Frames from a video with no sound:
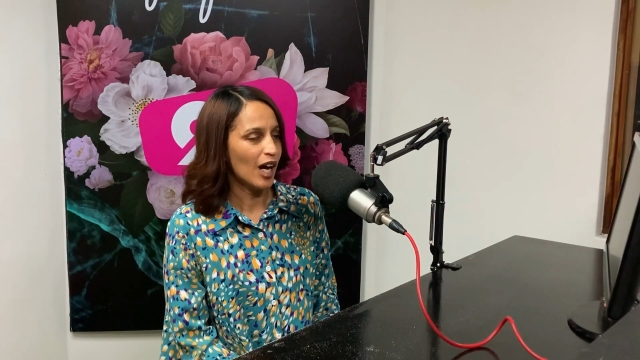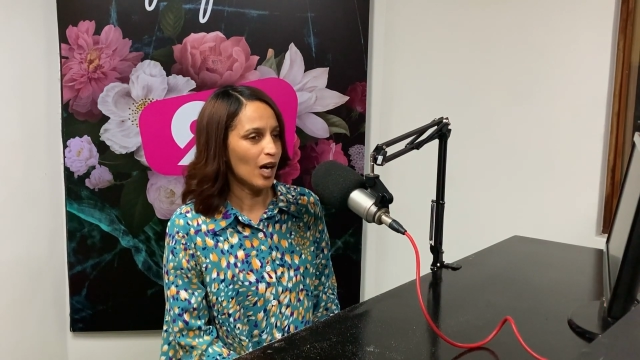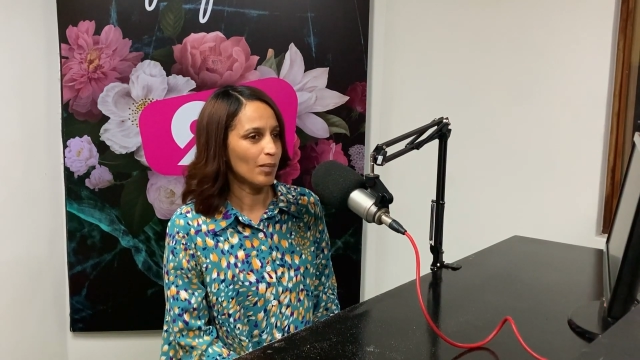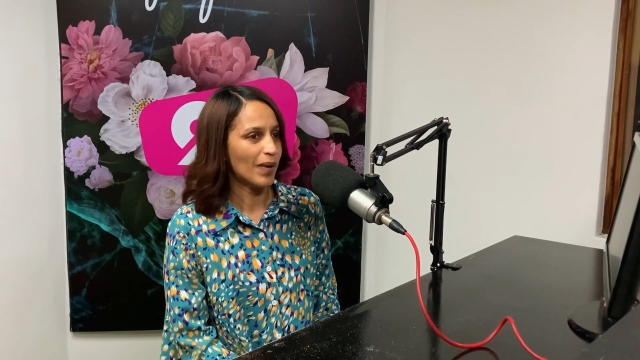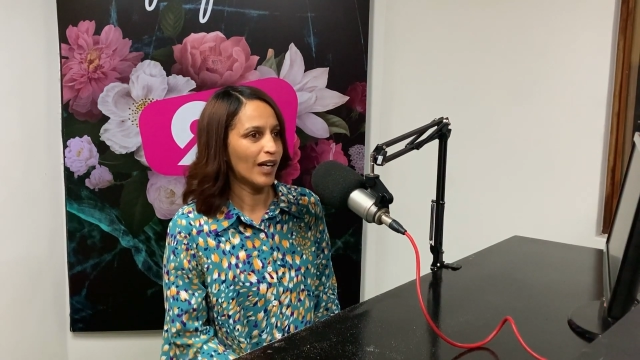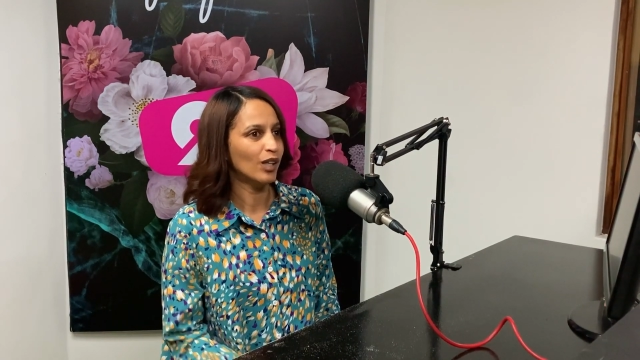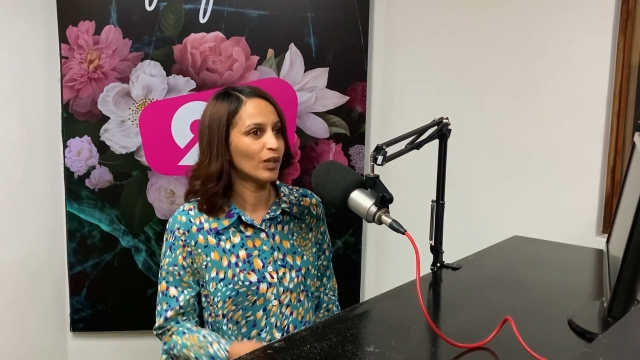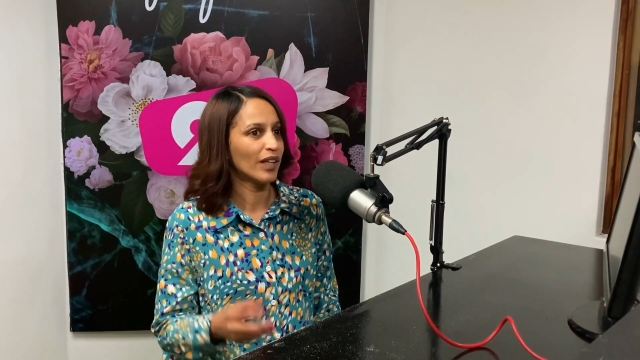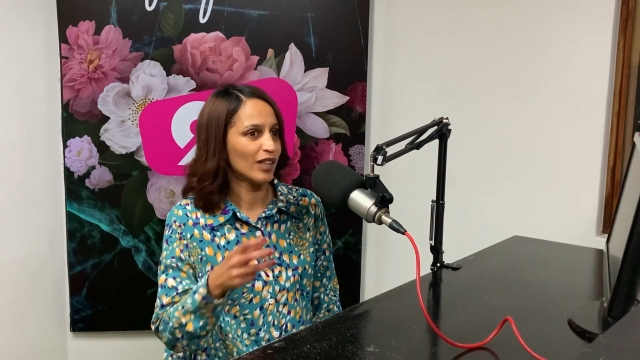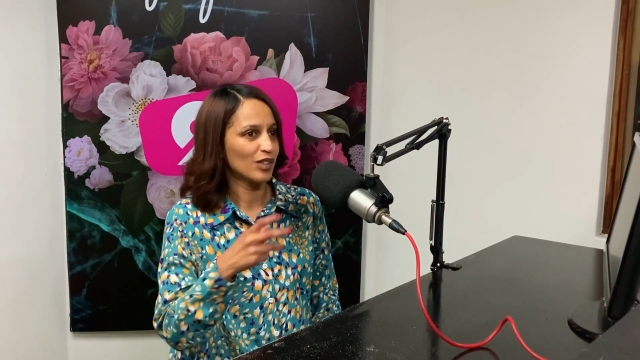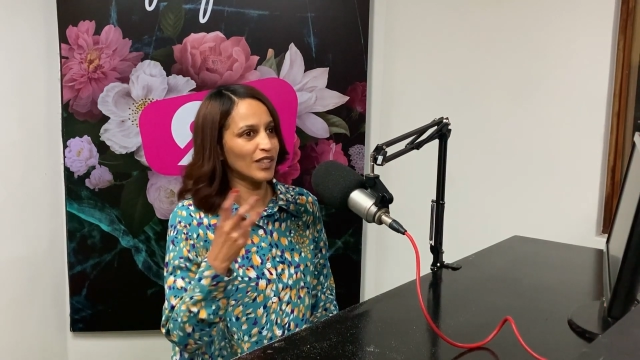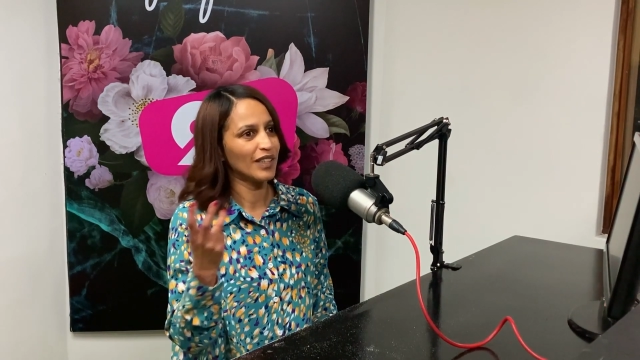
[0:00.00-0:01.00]
I look at
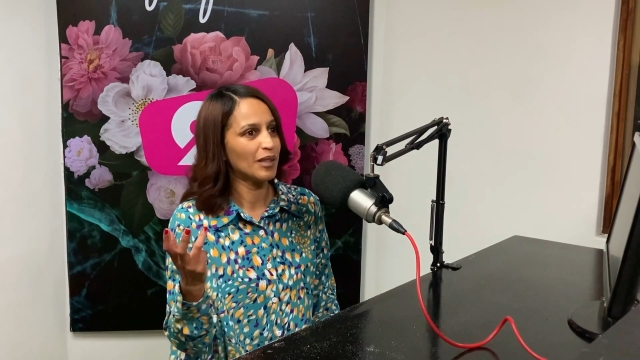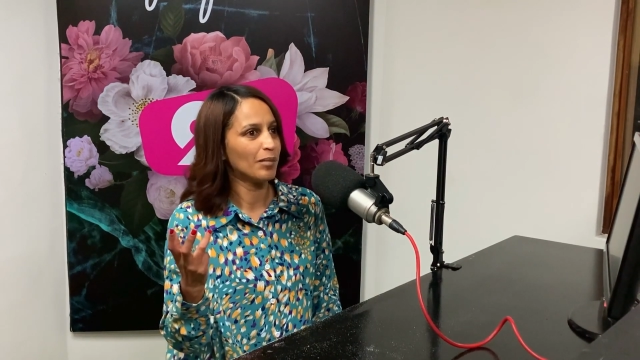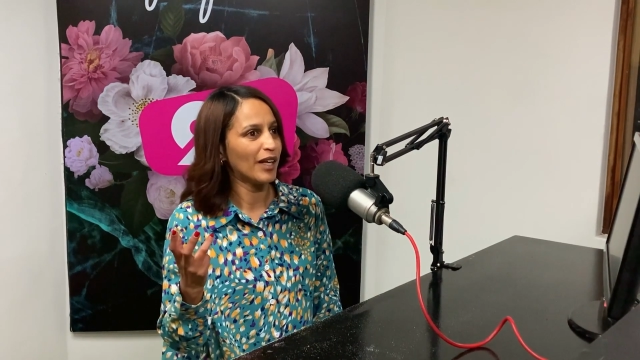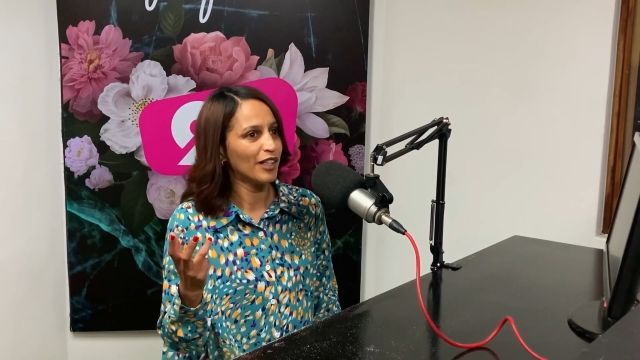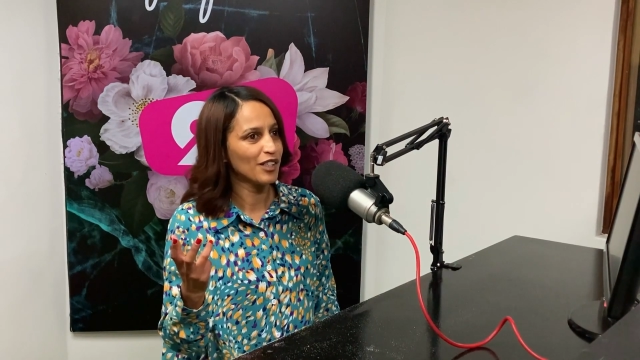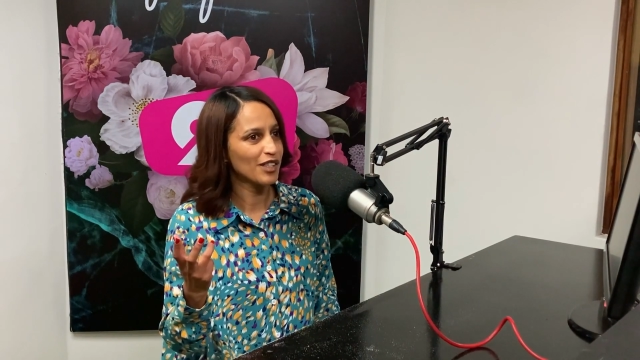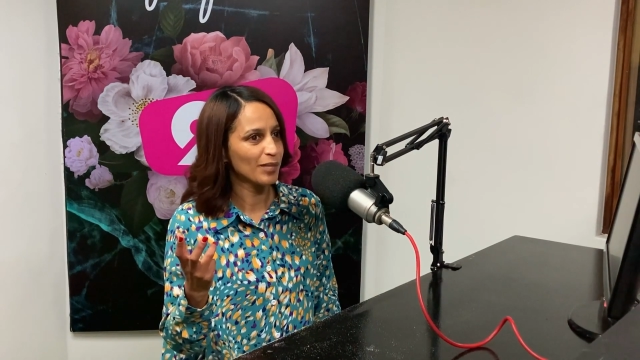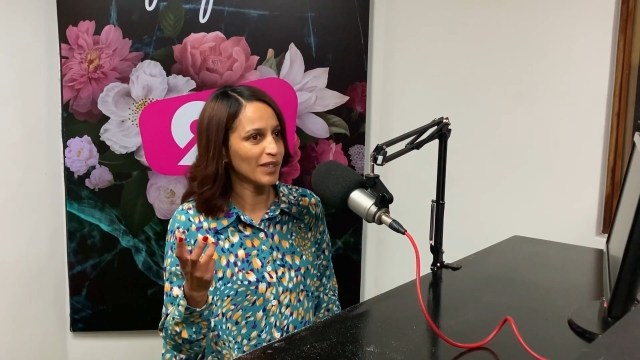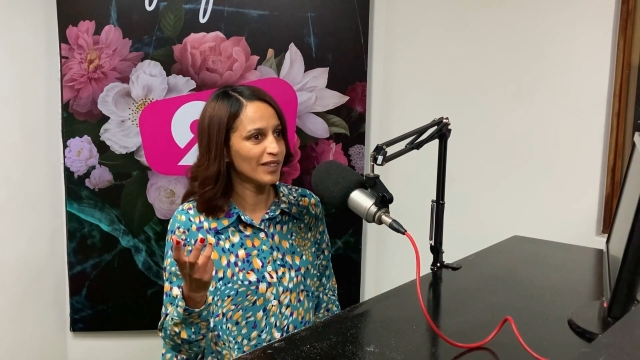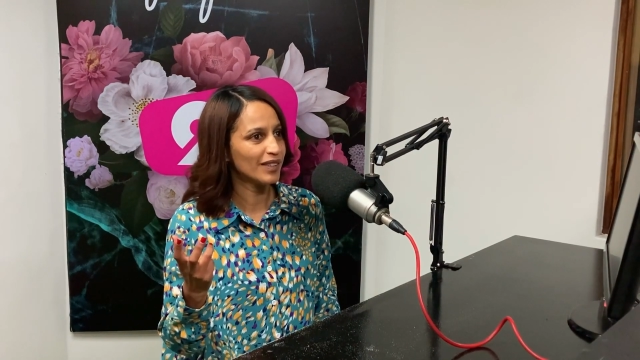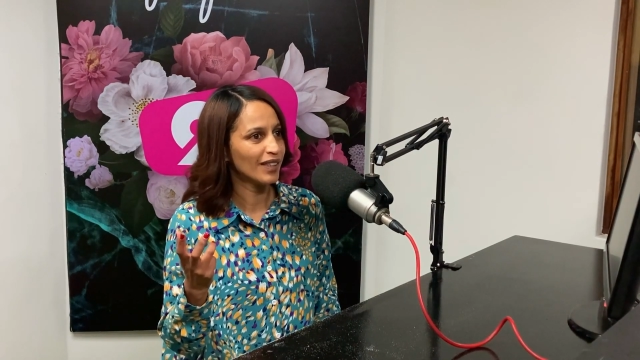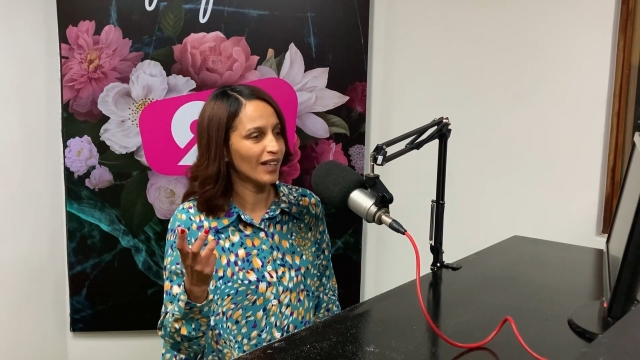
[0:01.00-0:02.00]
our senior
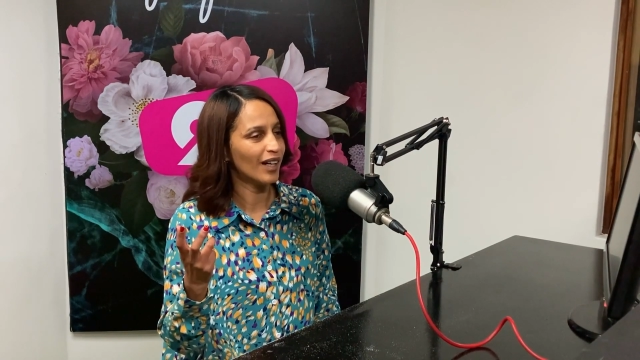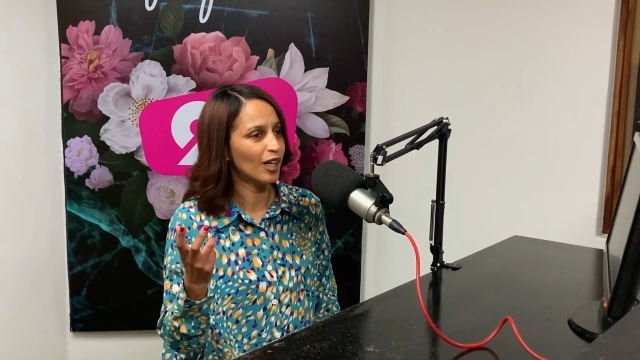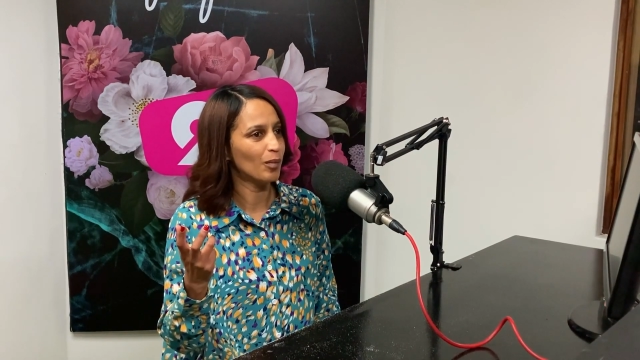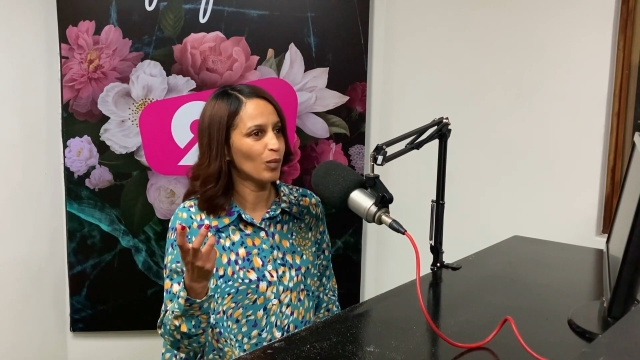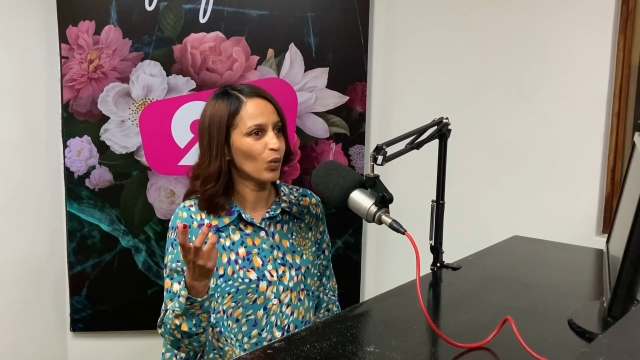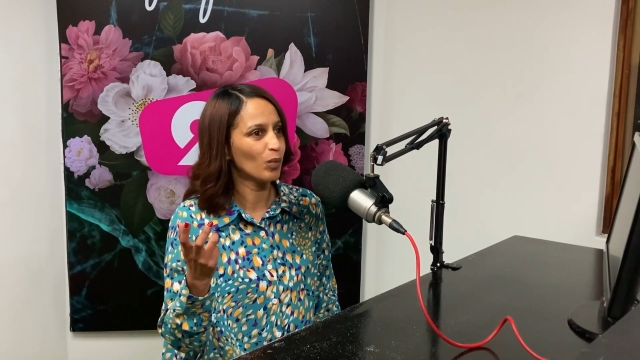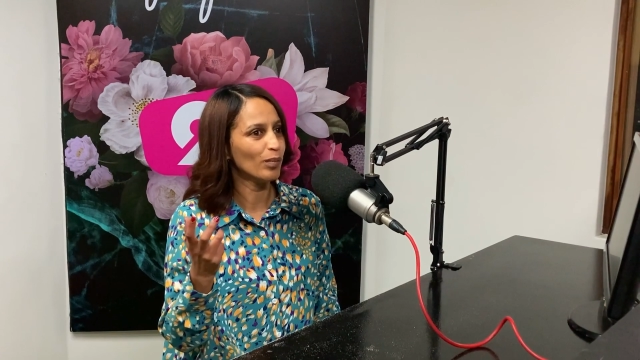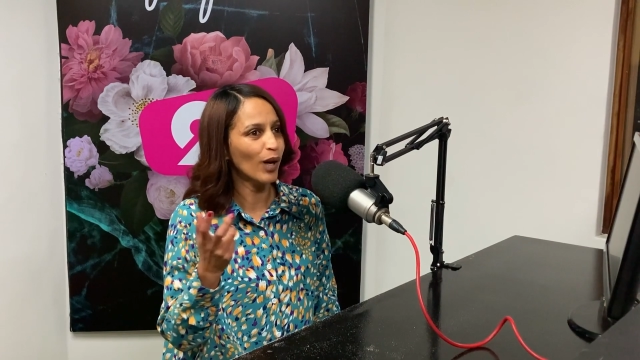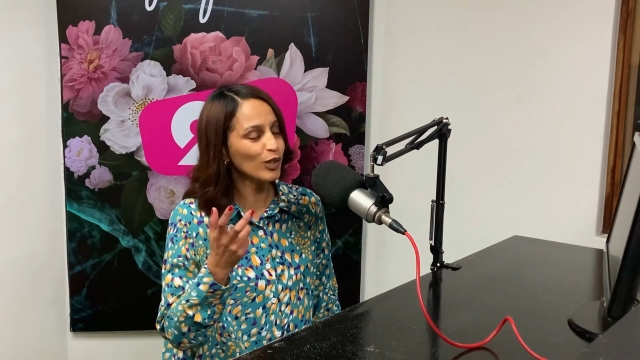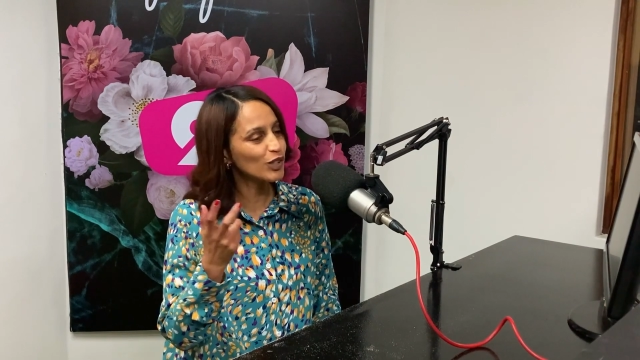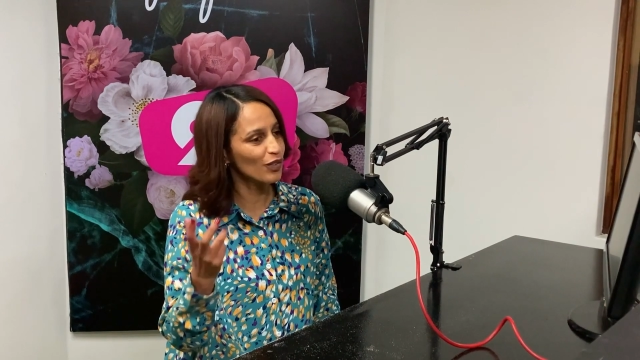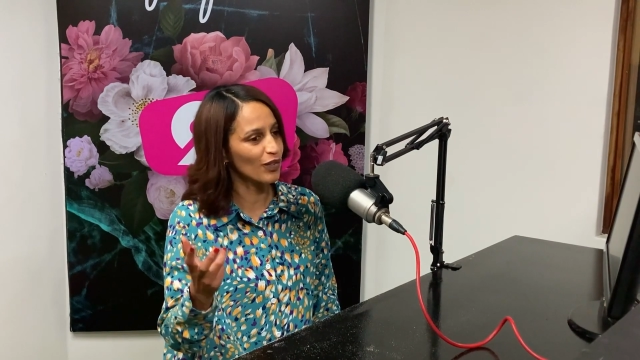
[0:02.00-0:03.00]
management, or
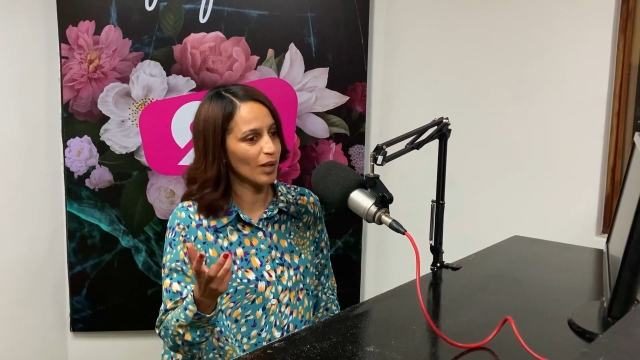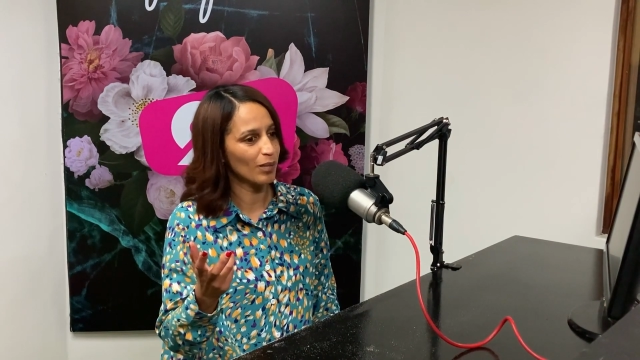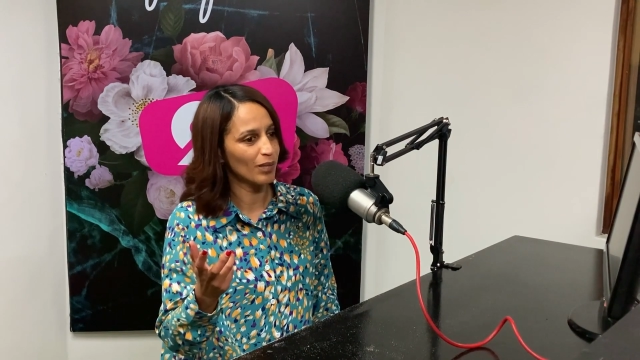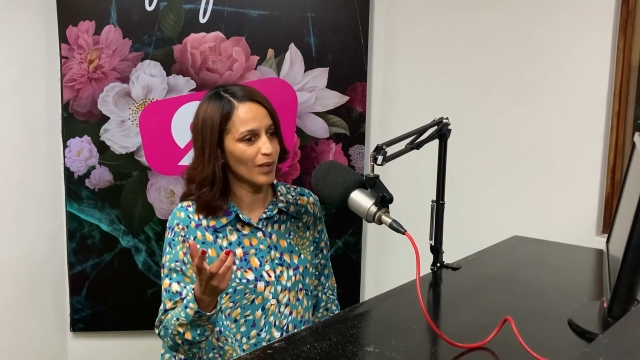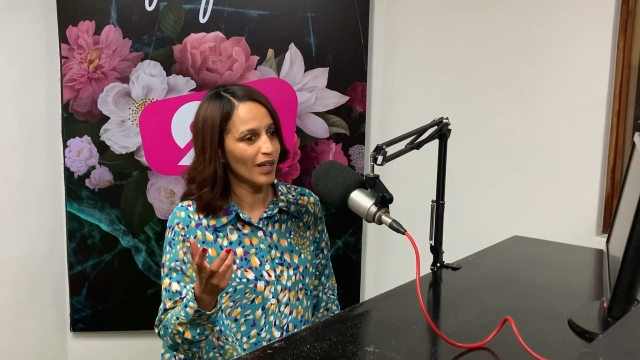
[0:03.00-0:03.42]
most of them